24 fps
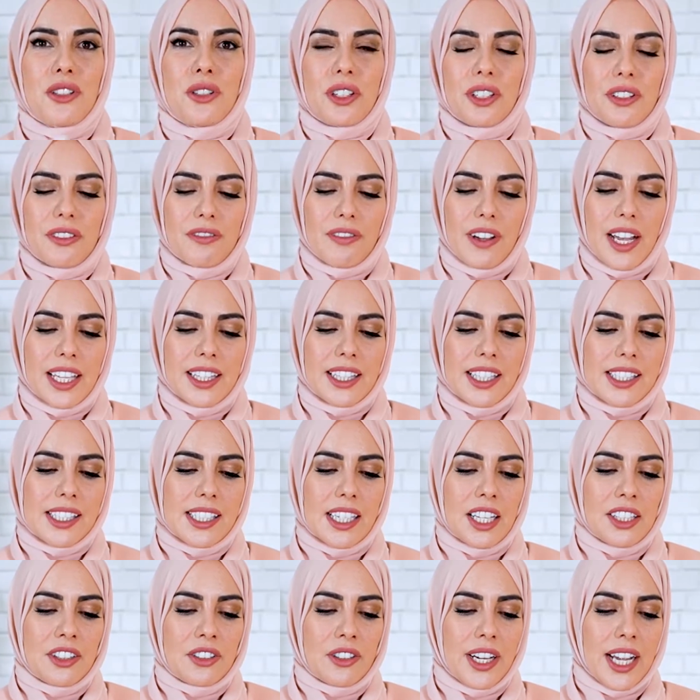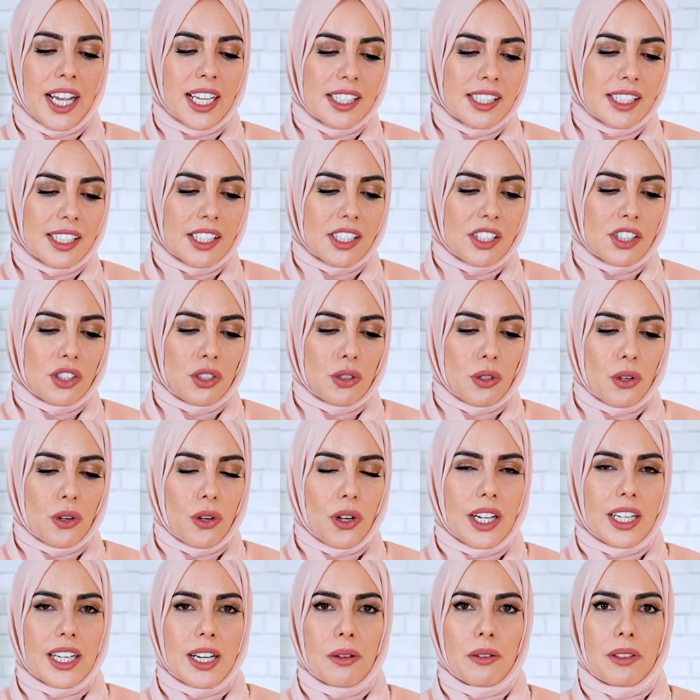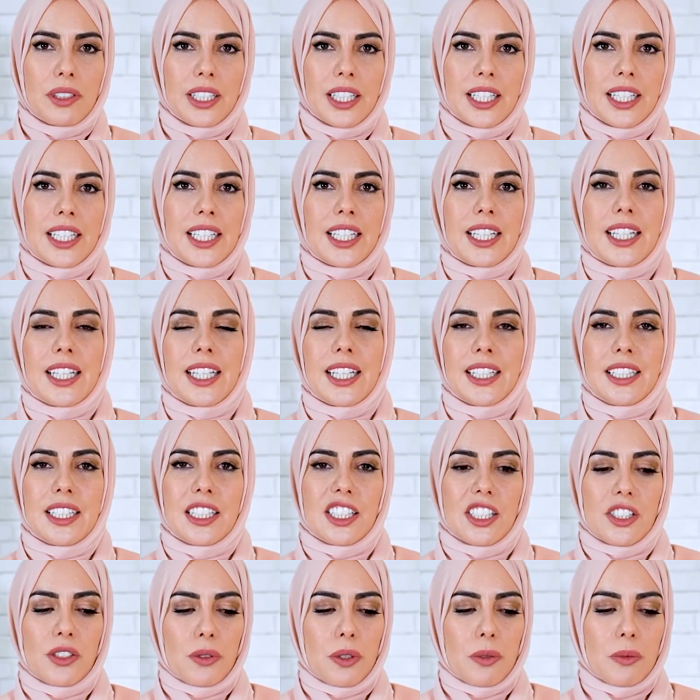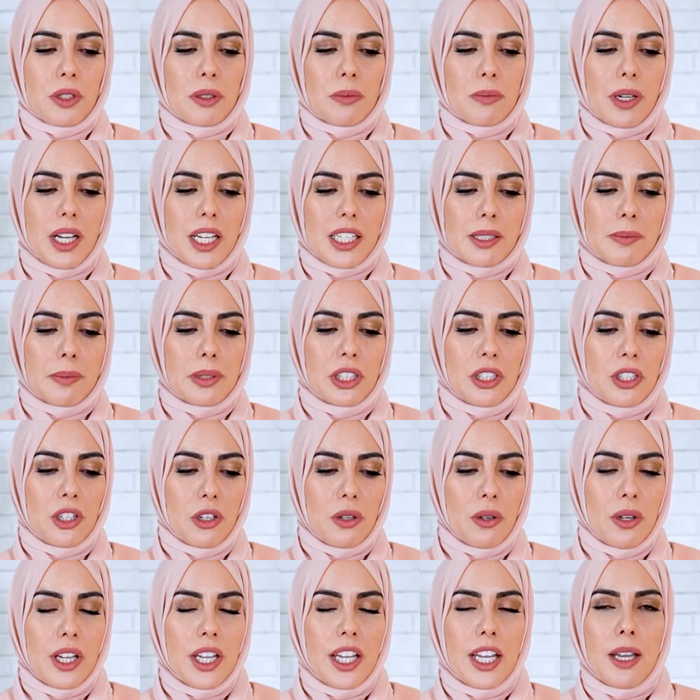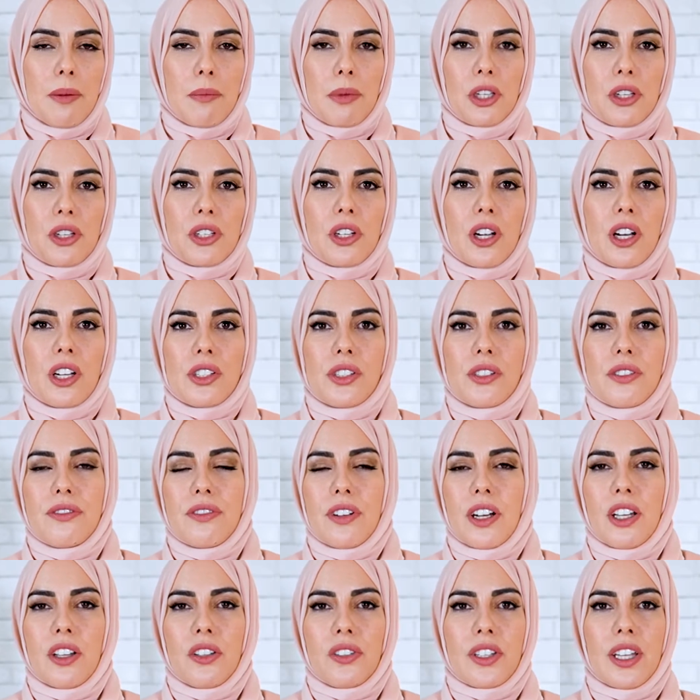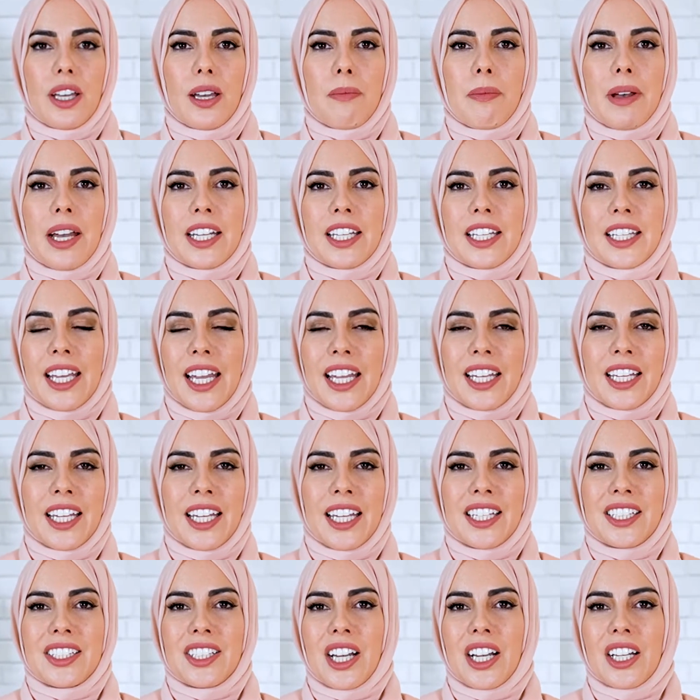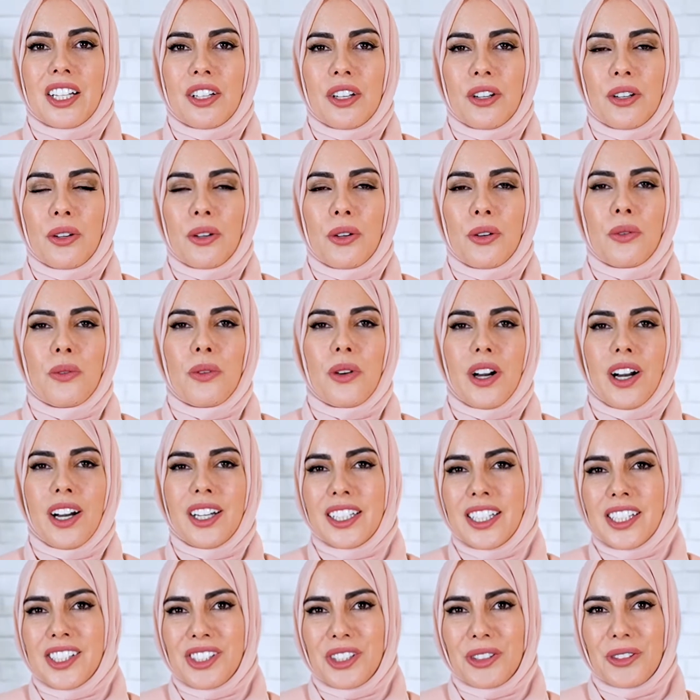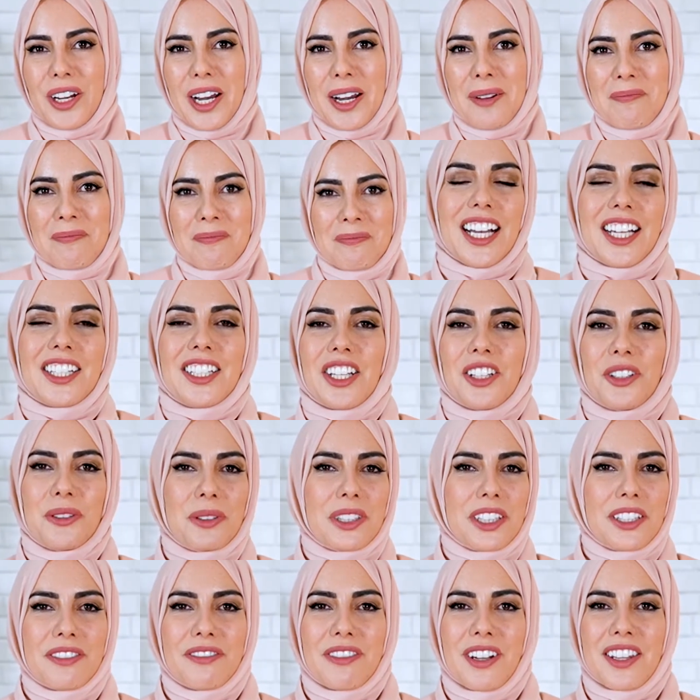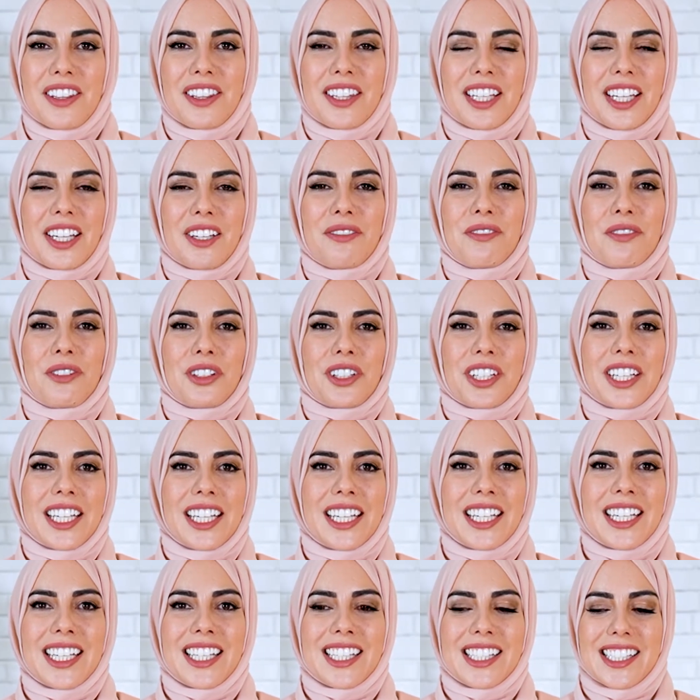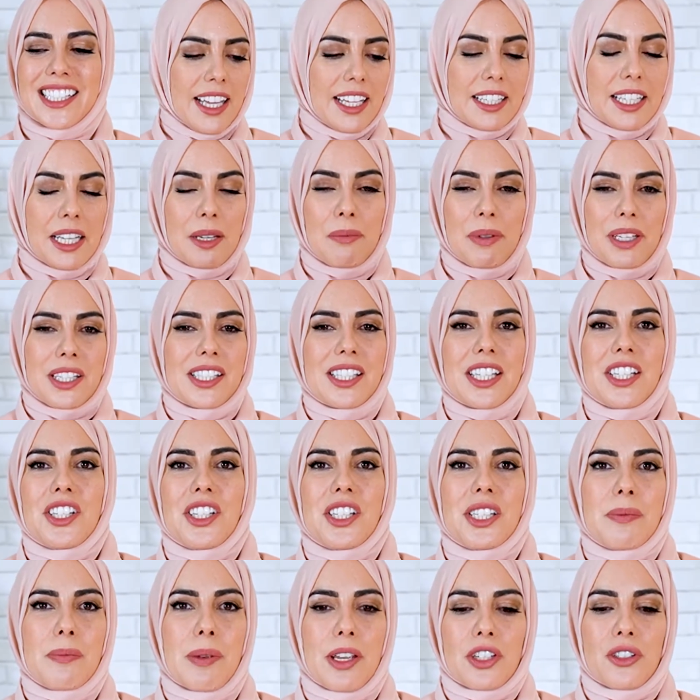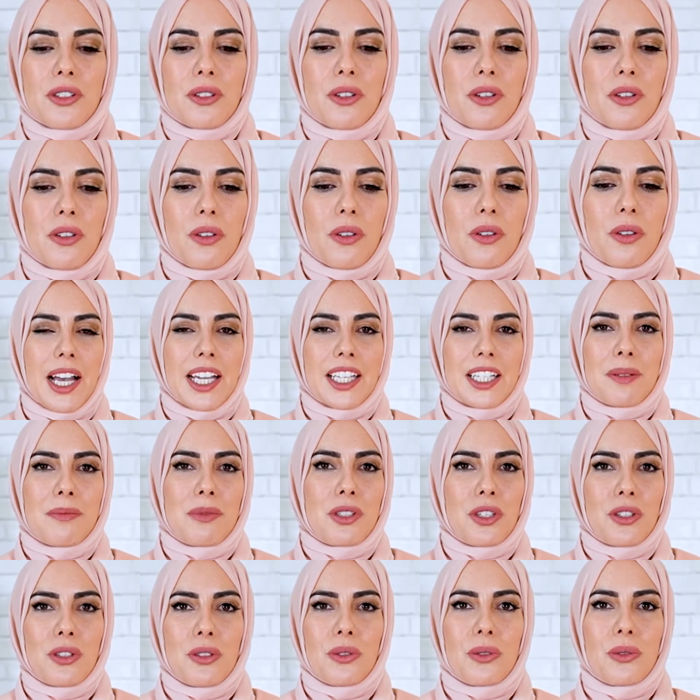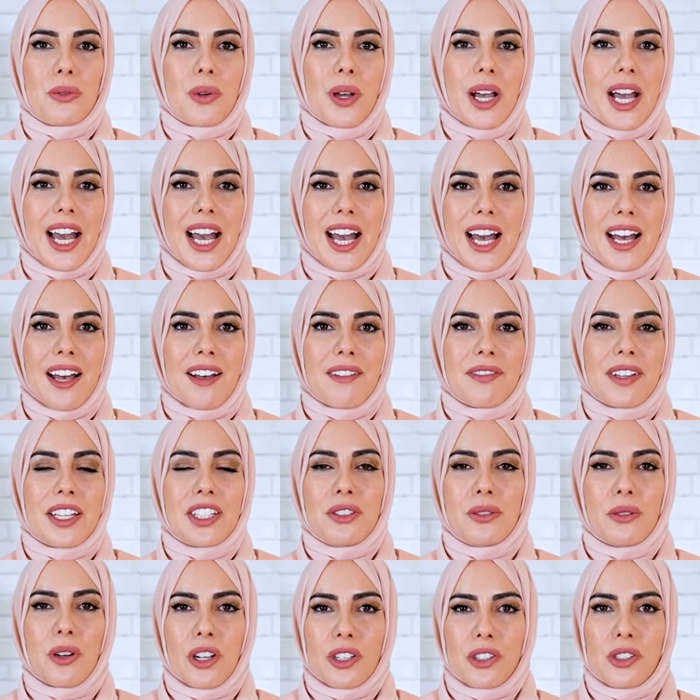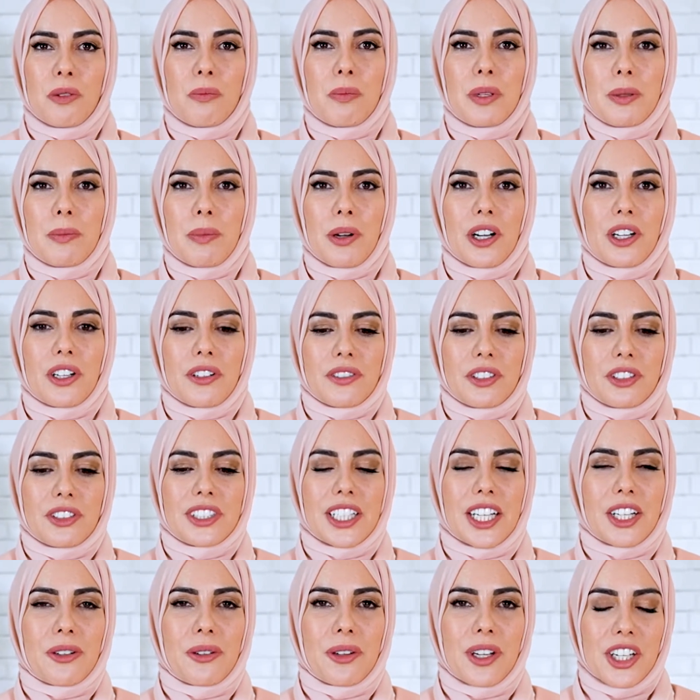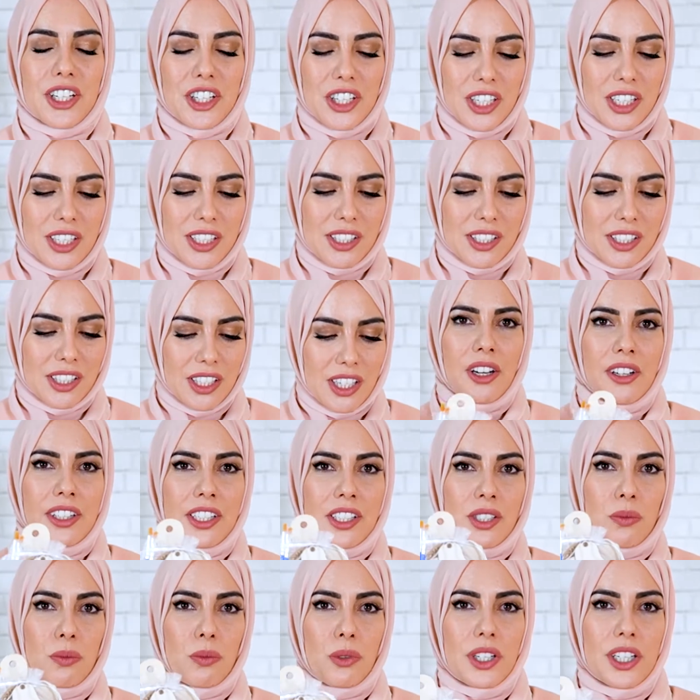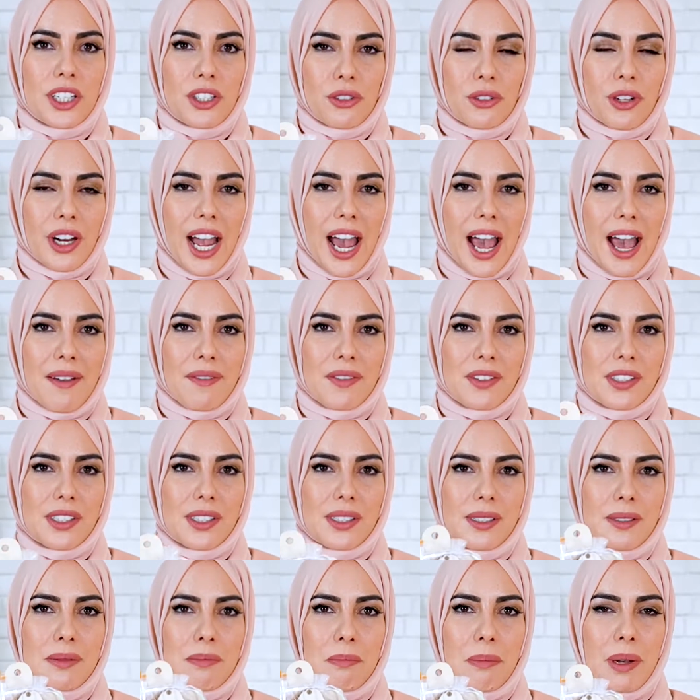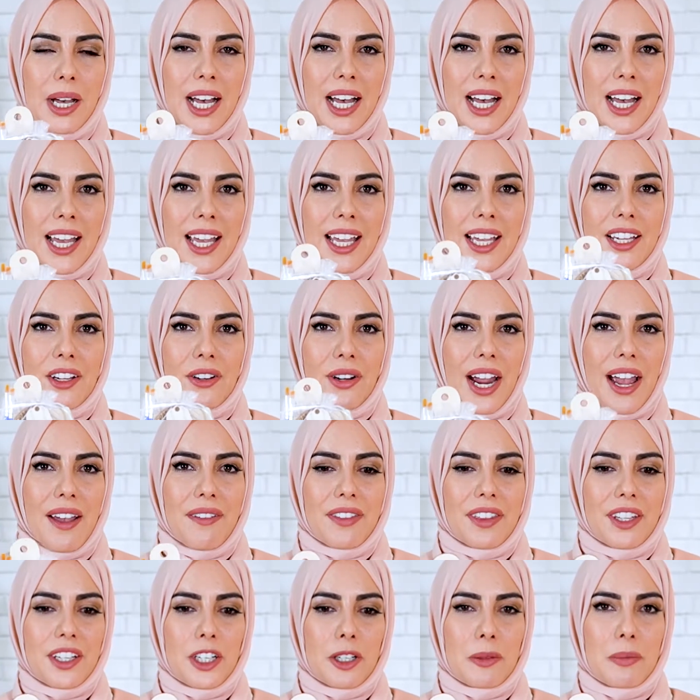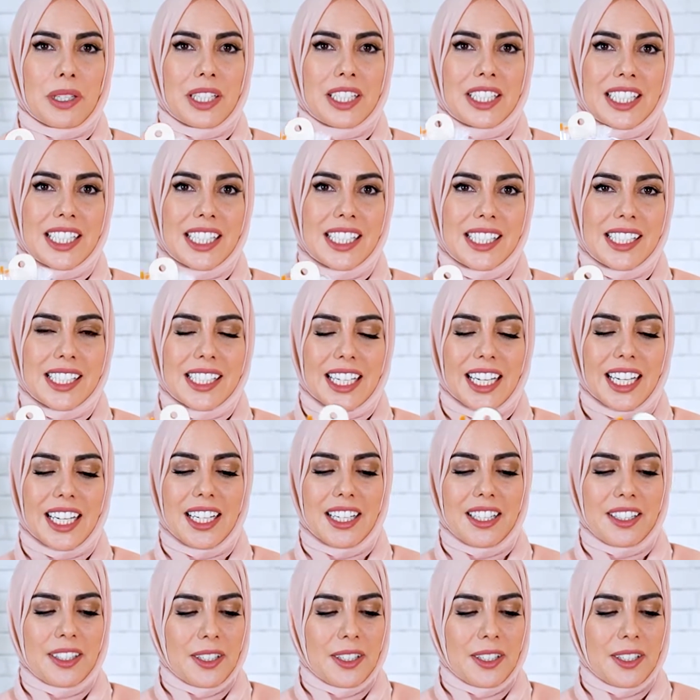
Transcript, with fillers: you can find this on their Etsy store, and I will link it in the description box below. But you can also follow them at yenge.co on Instagram. Another really fun thing for kids and could be such a special item to have and to also be part of their decorations are these wooden crafts by Craft Therapy DC.